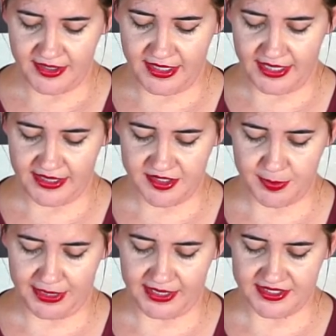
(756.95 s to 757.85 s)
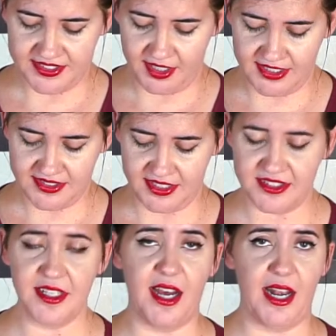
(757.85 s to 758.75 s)
like spaghetti sauce
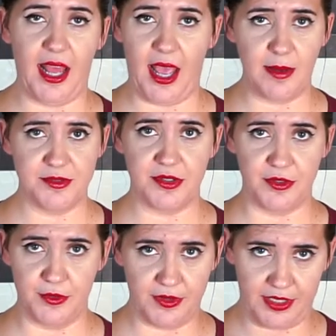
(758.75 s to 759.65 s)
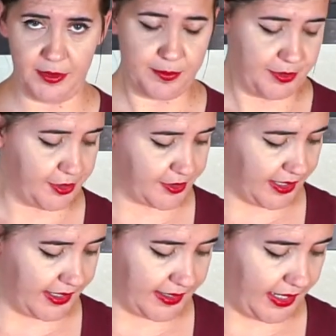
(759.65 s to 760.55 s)
that's not absolutely
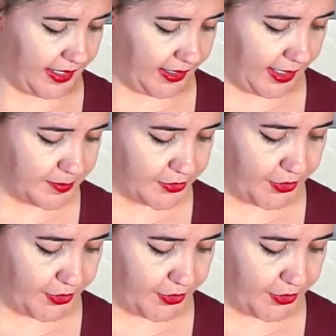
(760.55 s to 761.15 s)
pureed, and I'm